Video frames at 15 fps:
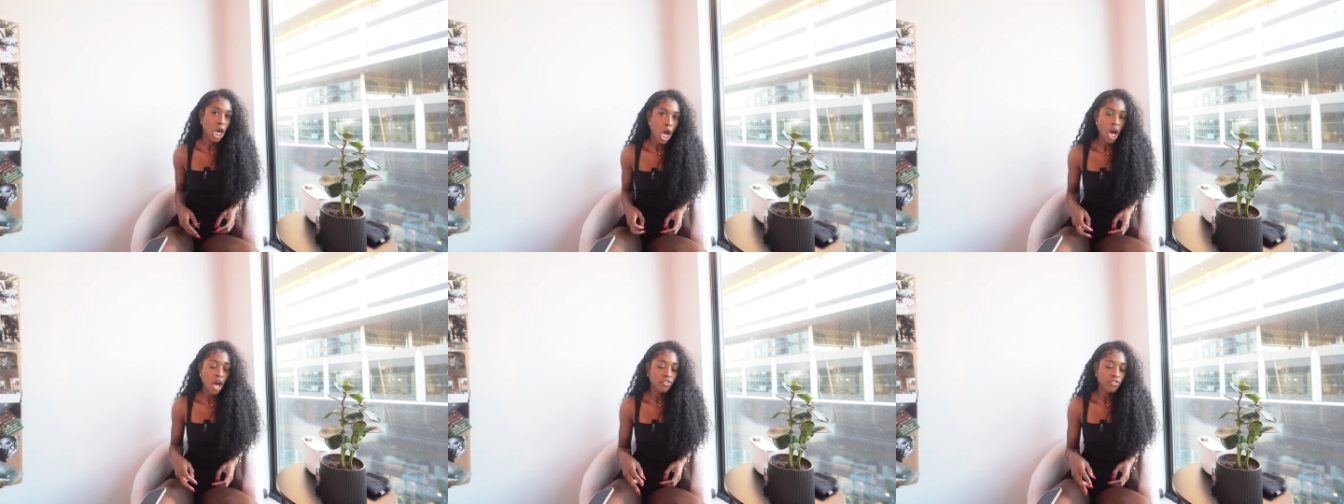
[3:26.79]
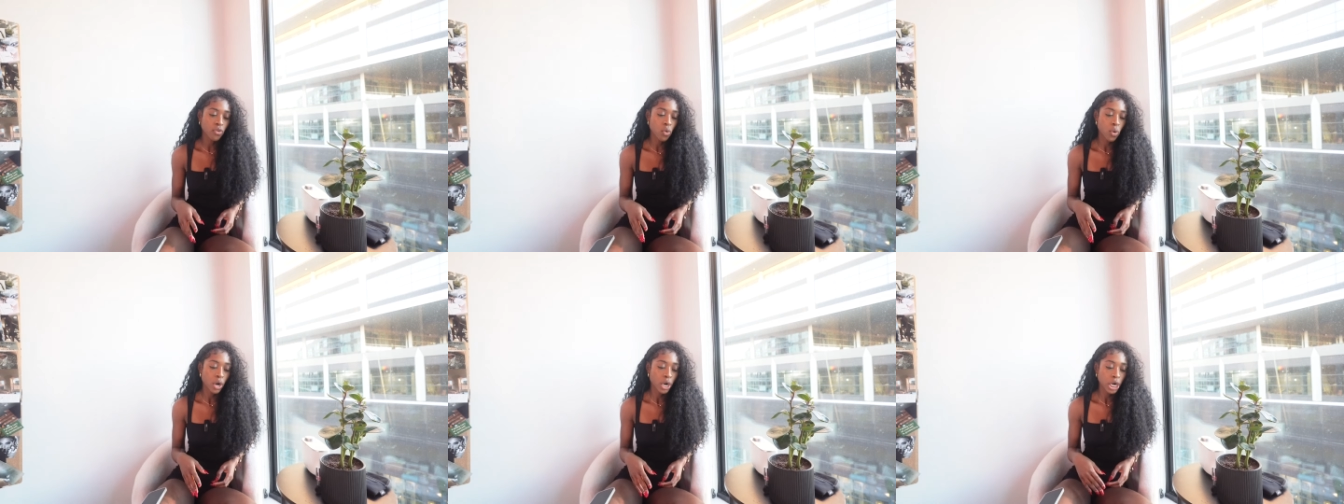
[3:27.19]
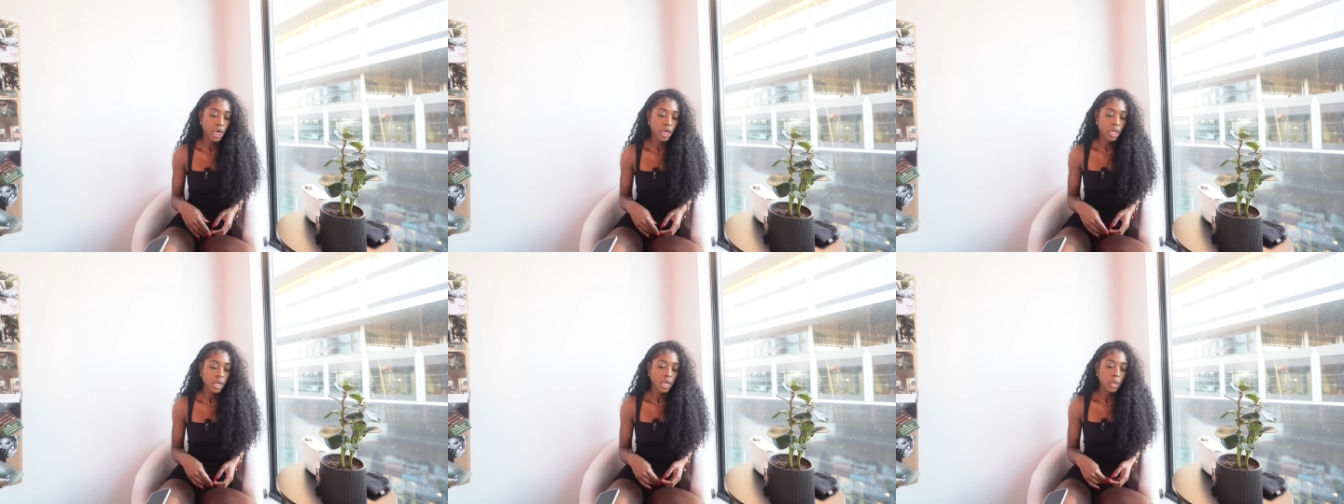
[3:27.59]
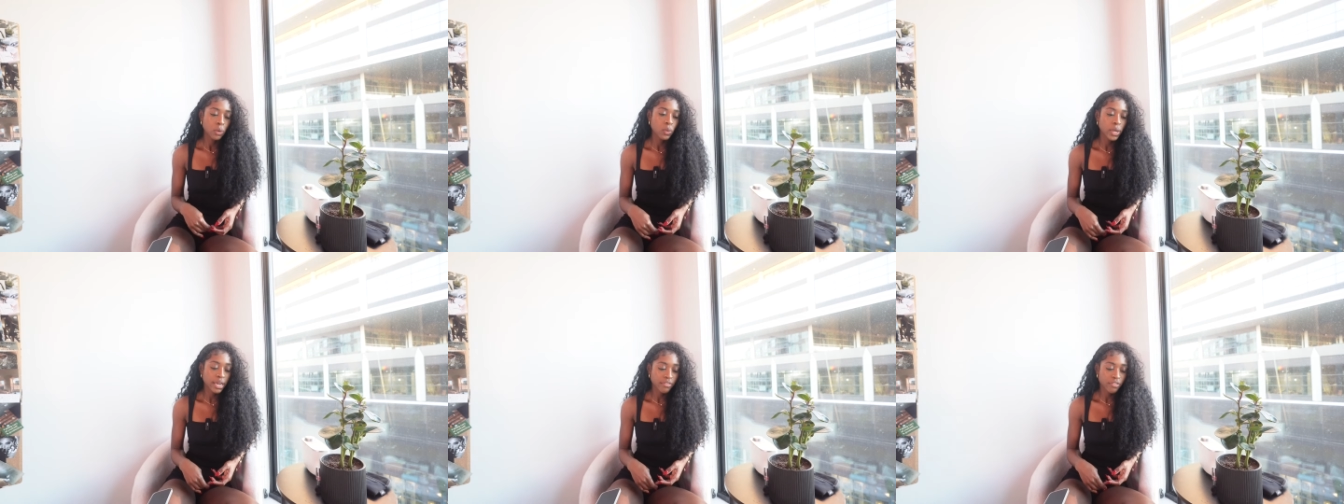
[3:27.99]
off or
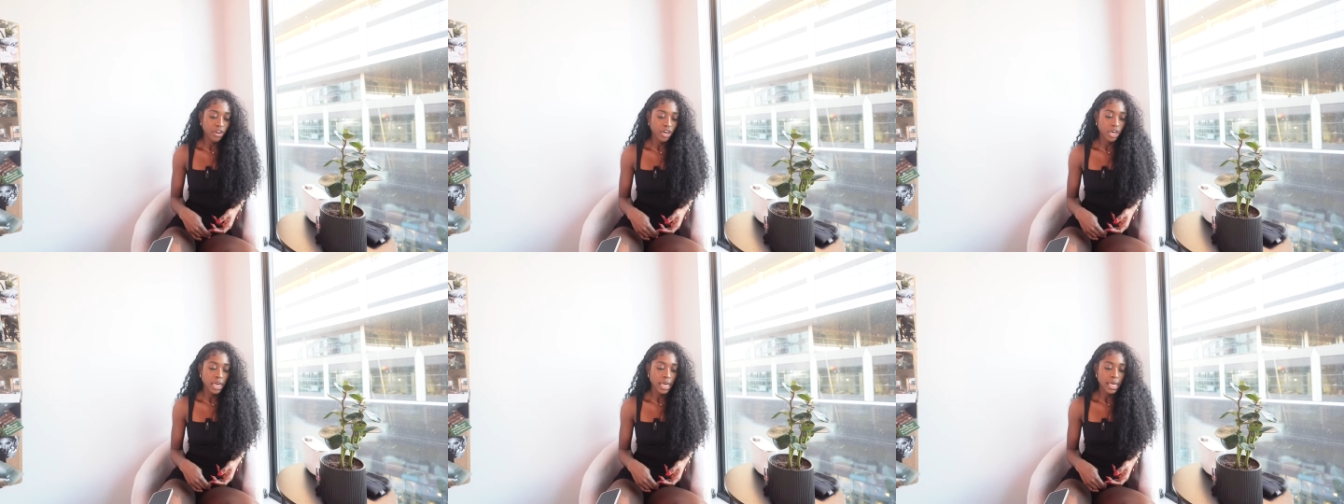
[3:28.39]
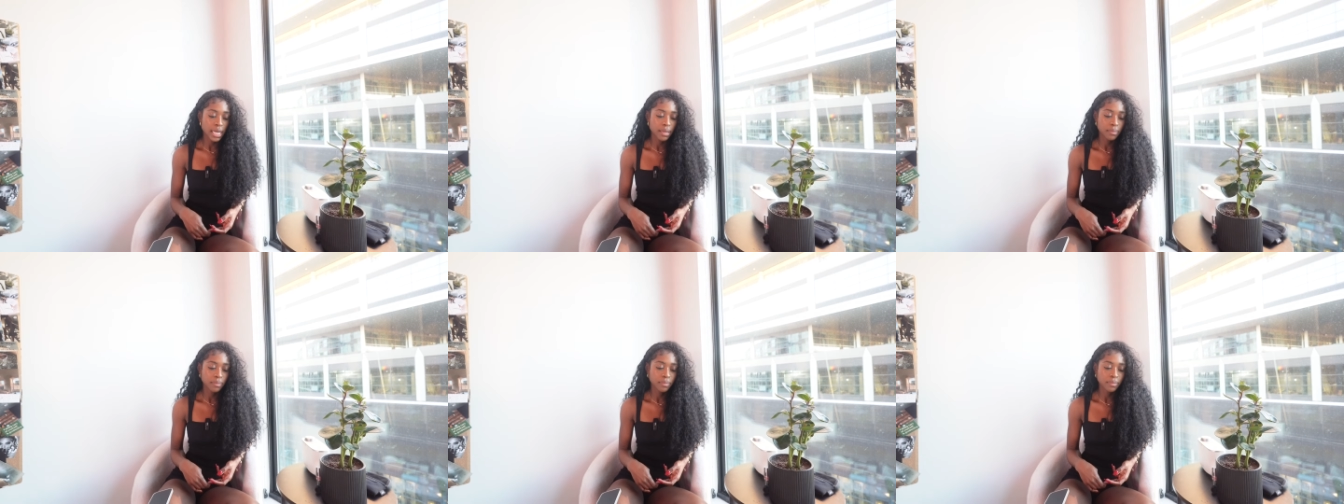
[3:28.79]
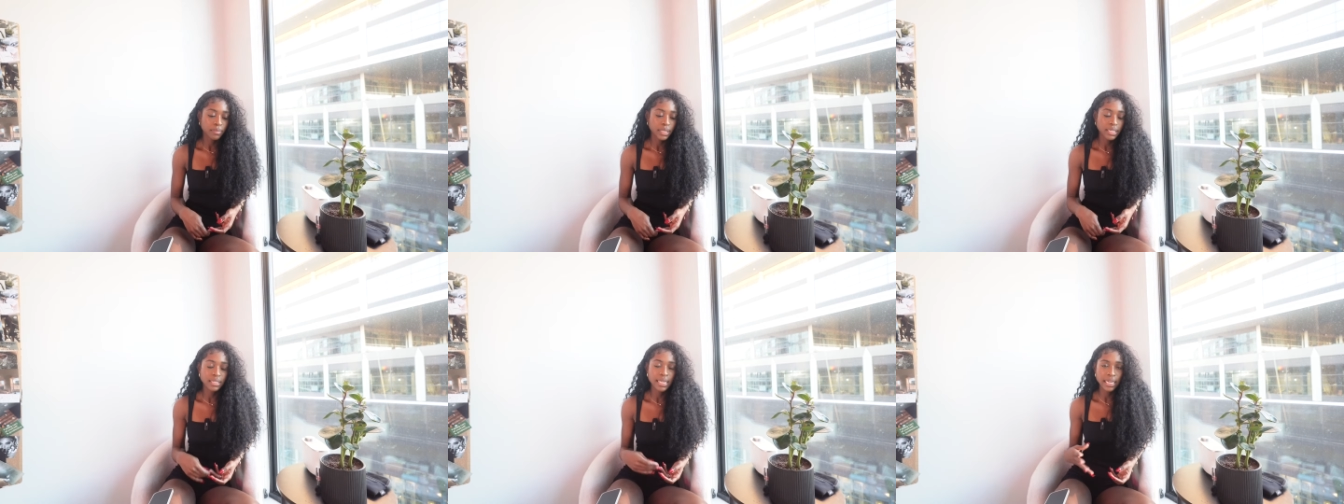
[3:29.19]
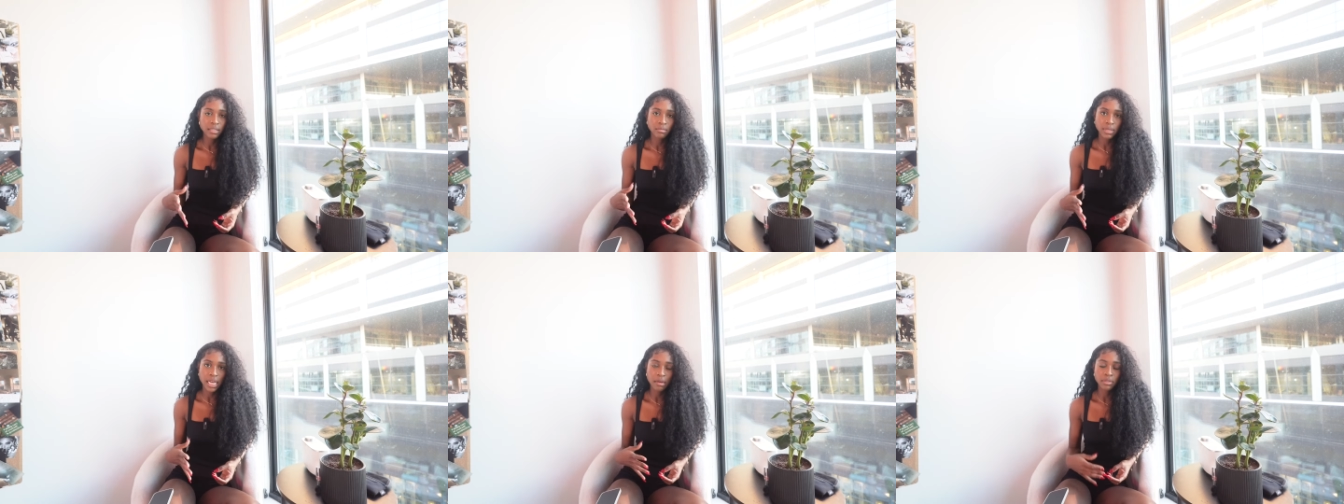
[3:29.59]
whatever um, and take
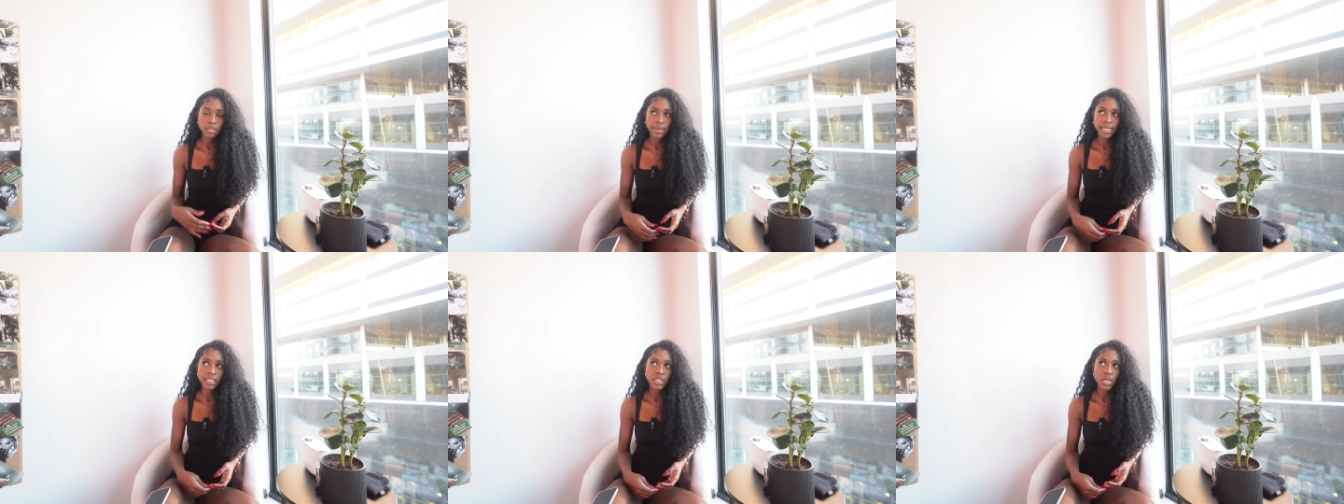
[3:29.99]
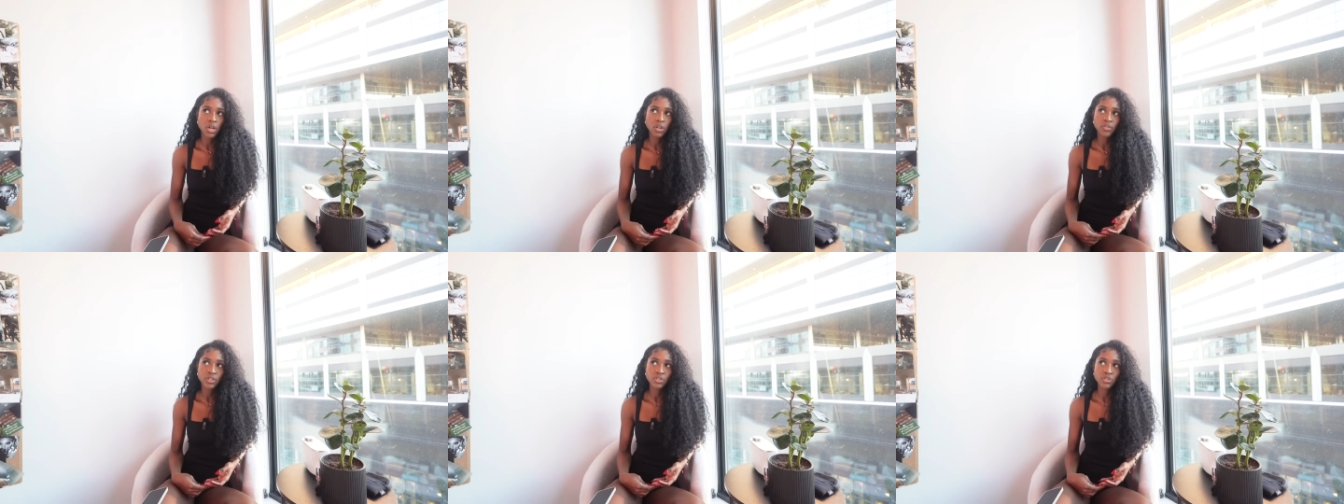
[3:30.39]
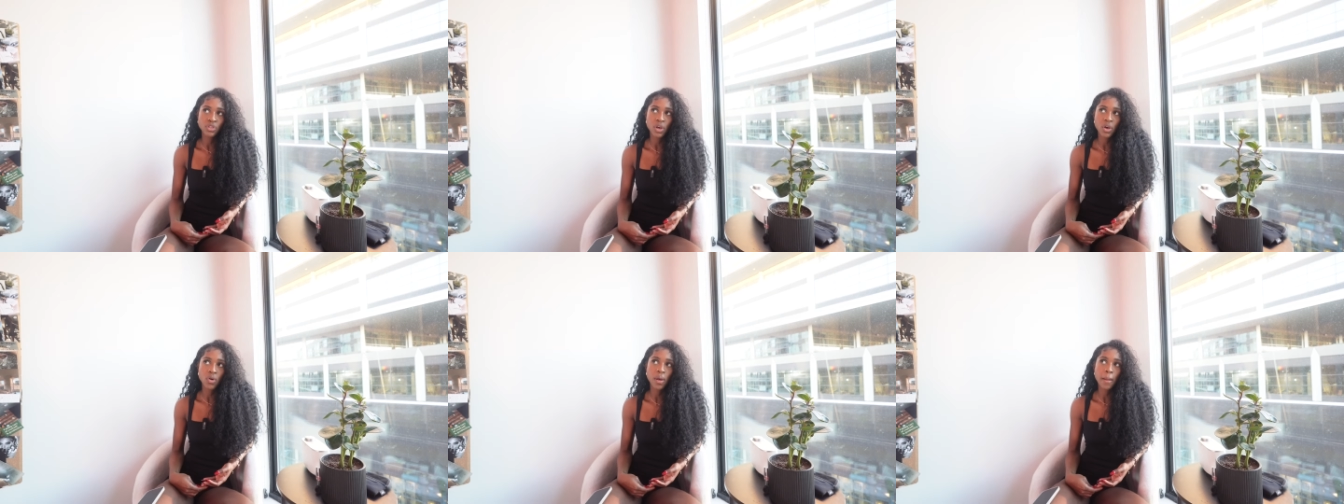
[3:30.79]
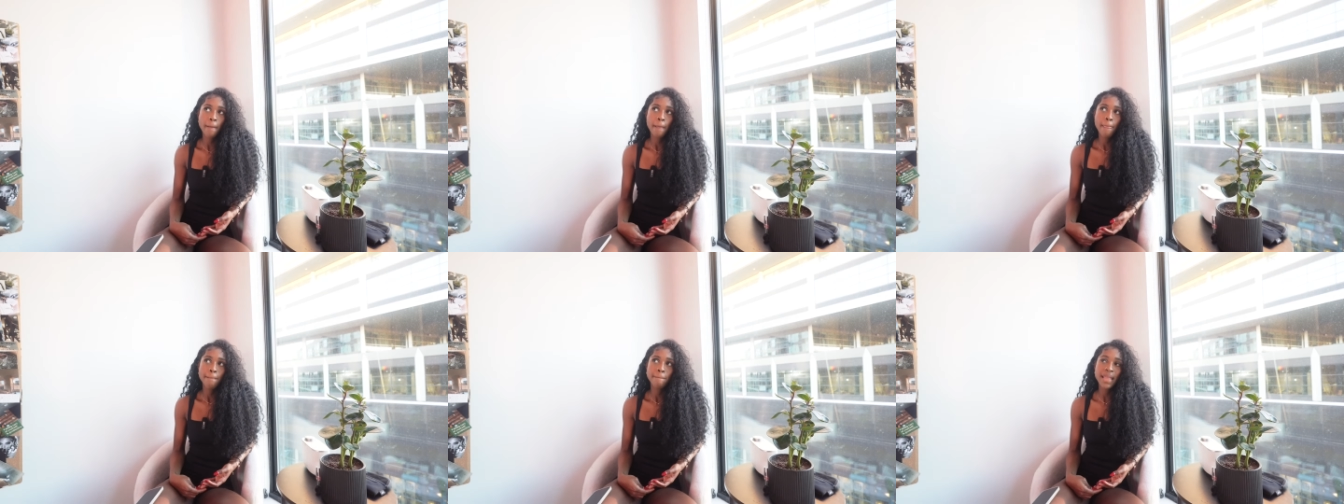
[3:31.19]
some time to myself. And so
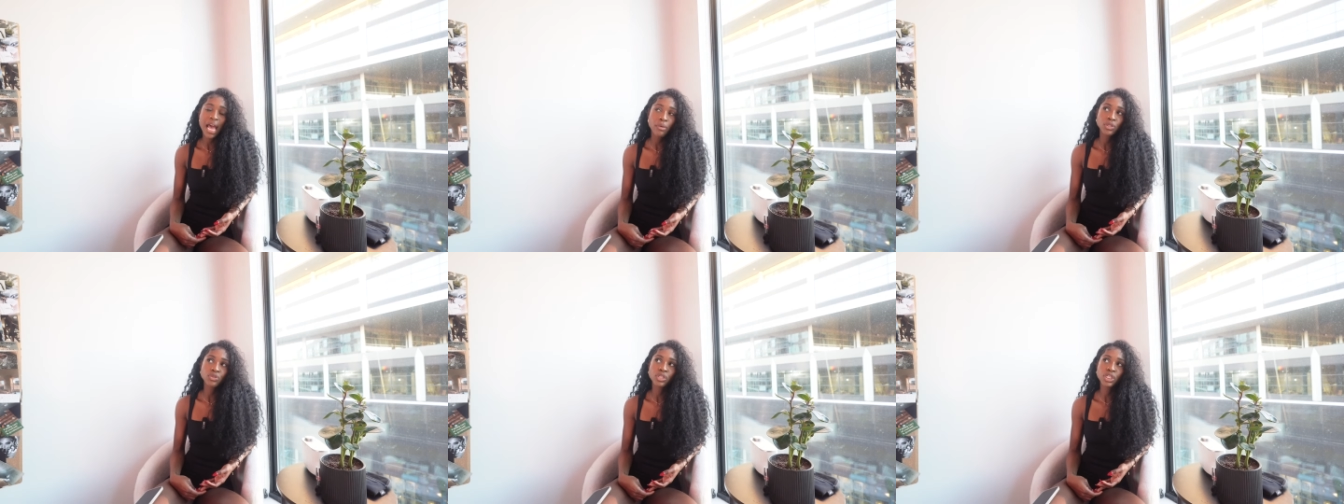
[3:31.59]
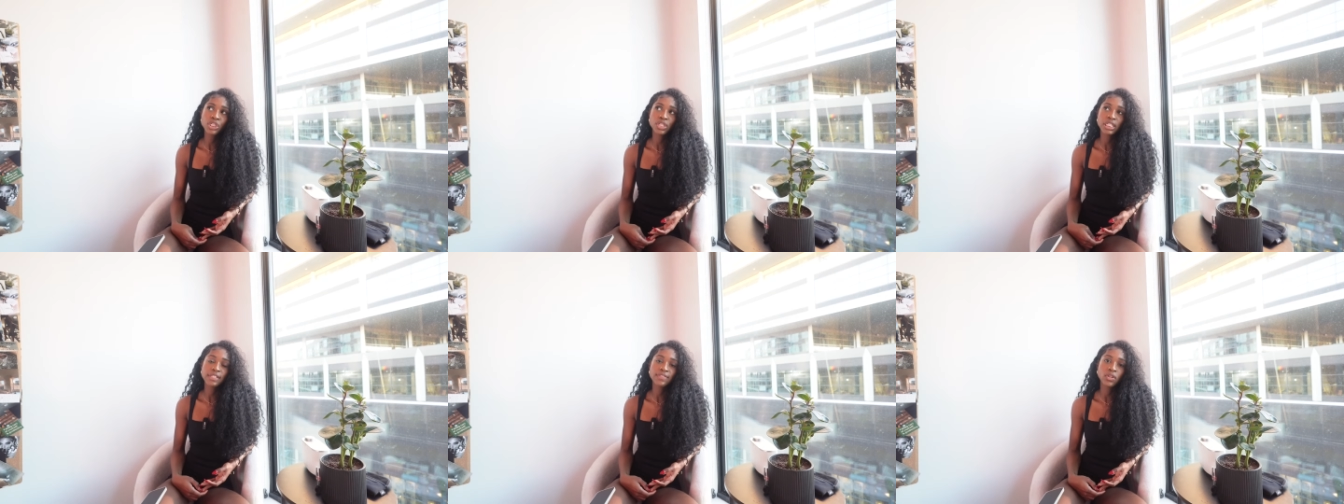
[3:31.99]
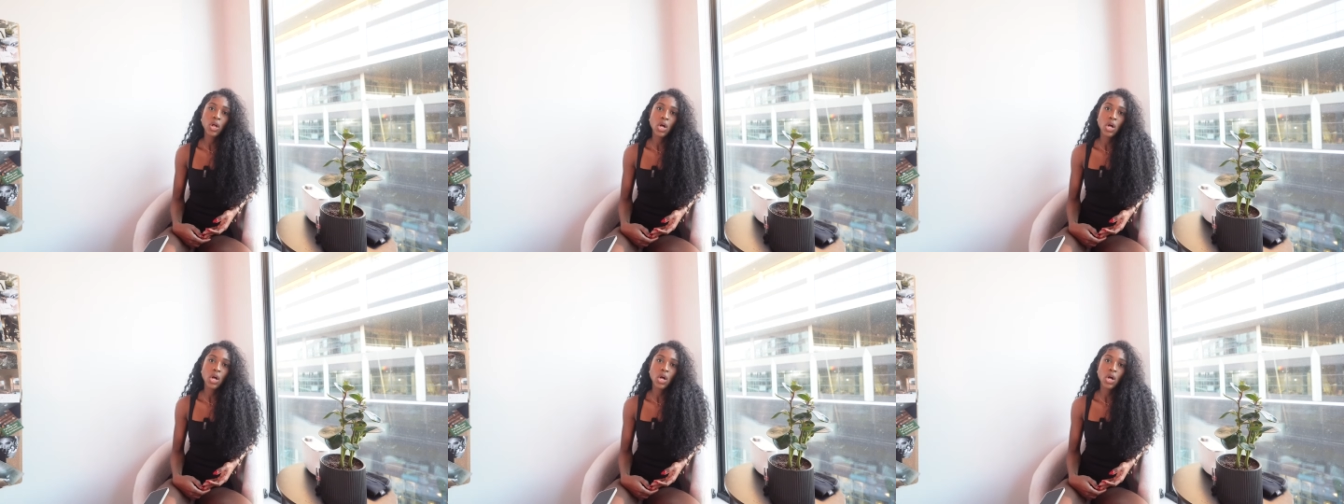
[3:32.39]
that was really stressful